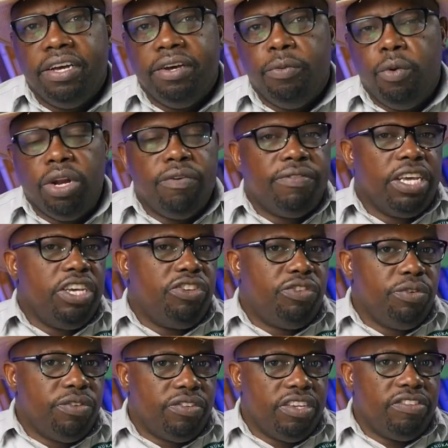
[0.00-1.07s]
One of the
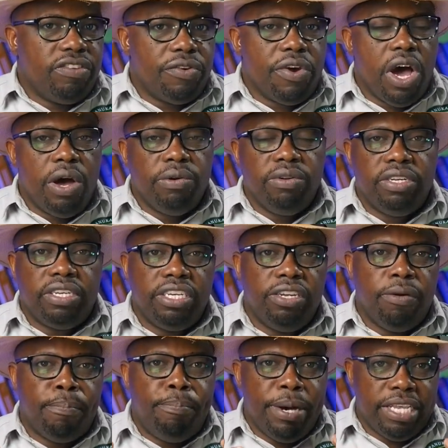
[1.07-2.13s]
issues is around
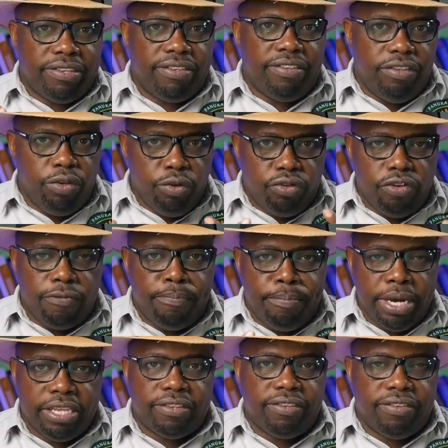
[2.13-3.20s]
pests, use of
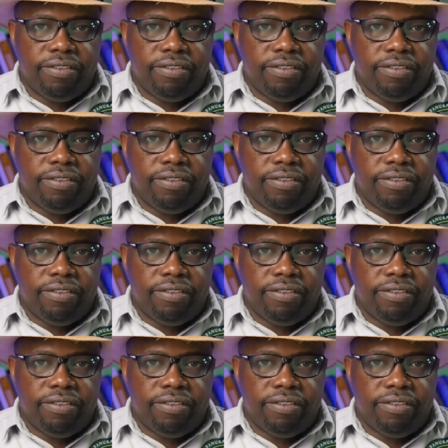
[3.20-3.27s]
pests.